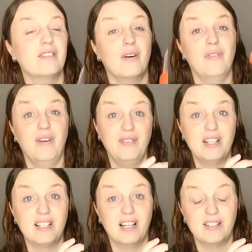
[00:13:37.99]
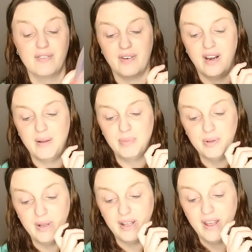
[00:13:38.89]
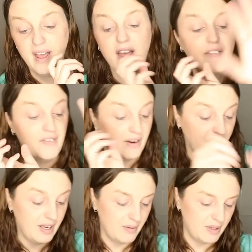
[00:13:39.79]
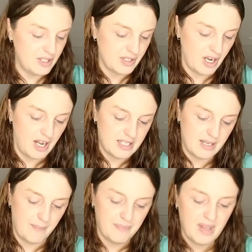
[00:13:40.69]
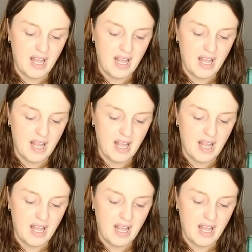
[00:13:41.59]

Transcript: So 50 cents for a bluey figurine, which is awesome.